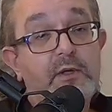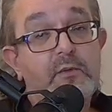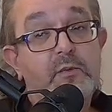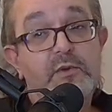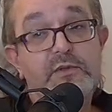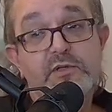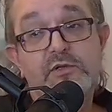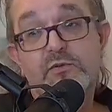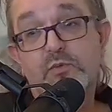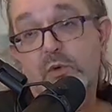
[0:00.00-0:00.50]

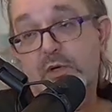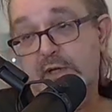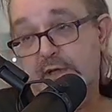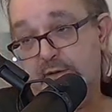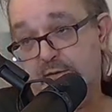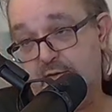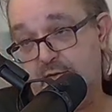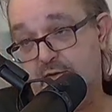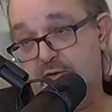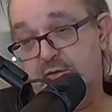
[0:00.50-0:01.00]
which is
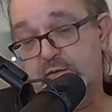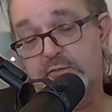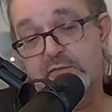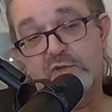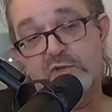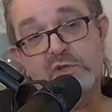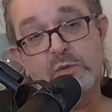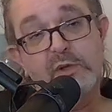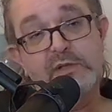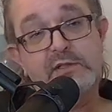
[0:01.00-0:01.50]
why
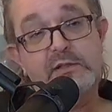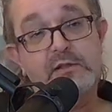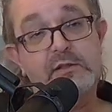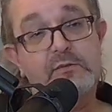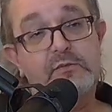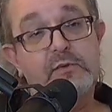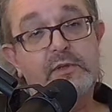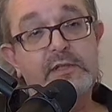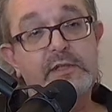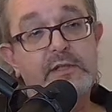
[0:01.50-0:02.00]
Twitter
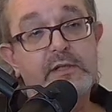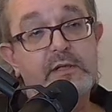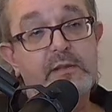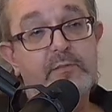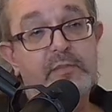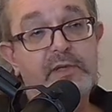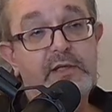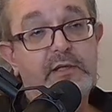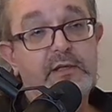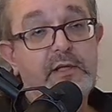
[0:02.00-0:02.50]

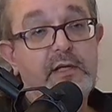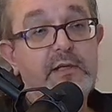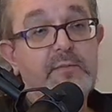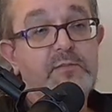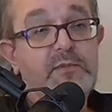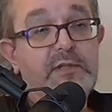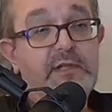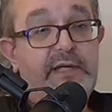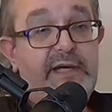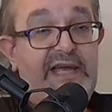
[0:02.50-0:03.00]
being
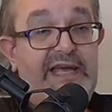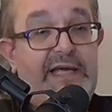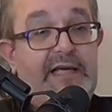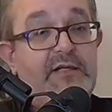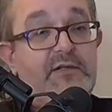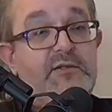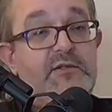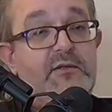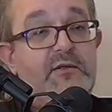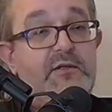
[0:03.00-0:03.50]
named to
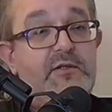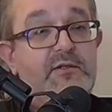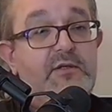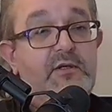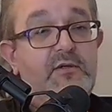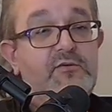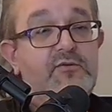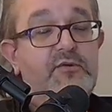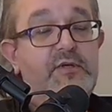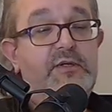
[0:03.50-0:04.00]
X is
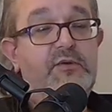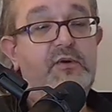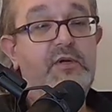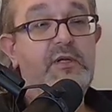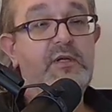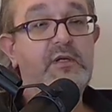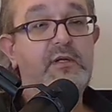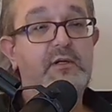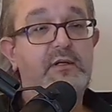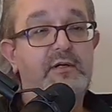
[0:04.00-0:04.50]
so
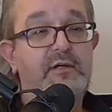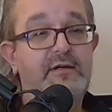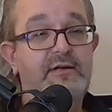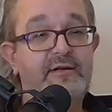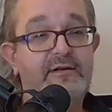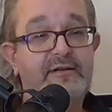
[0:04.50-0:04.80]
triggering. Mm.